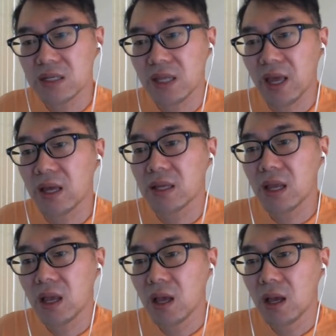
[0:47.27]
Then
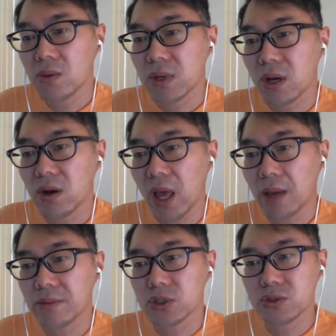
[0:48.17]
we're gonna
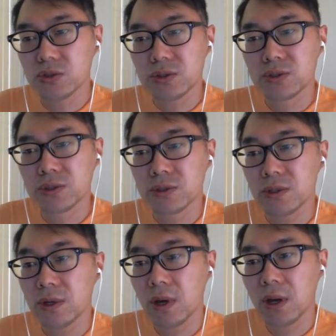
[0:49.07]
have
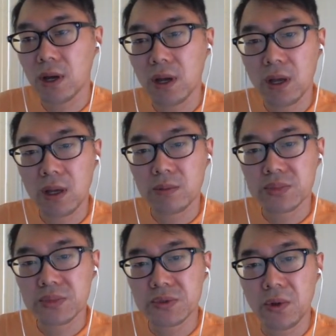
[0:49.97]
U2,
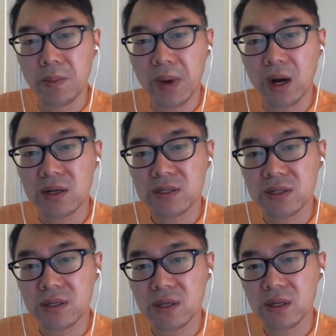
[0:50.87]
Bruno
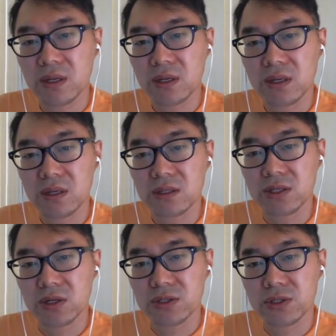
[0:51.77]
Mars,
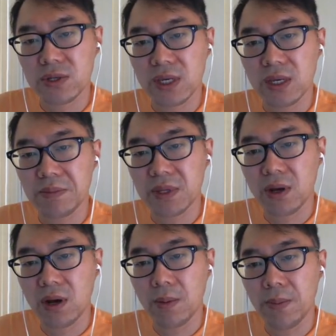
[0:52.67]
just to keep
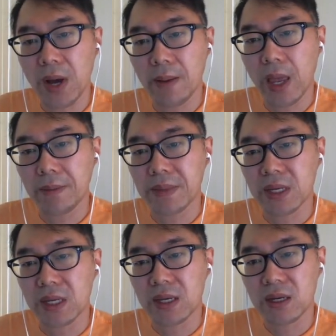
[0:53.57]
the pop
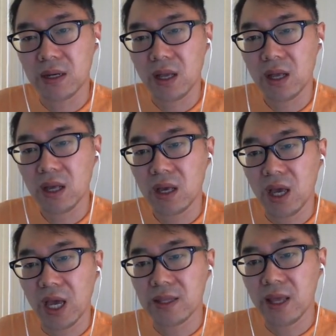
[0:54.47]
happy.
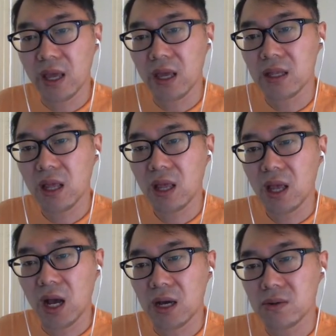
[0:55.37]
And then
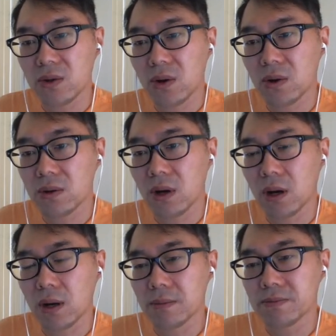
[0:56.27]
I don't
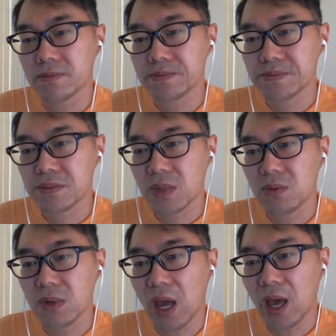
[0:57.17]
know,
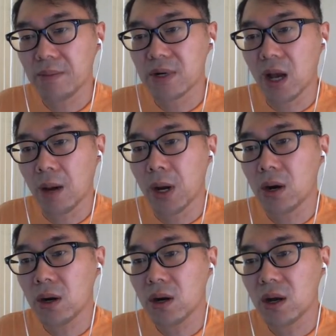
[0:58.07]
we have
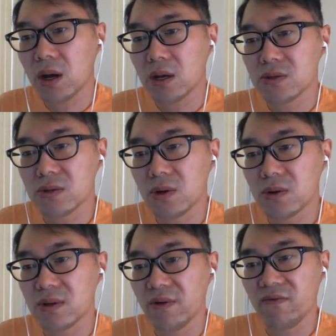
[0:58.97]
Lamar,
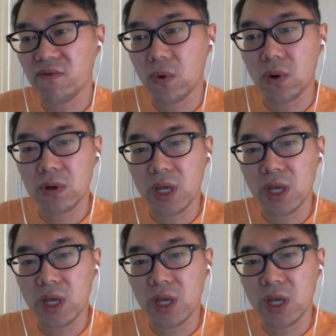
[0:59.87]
for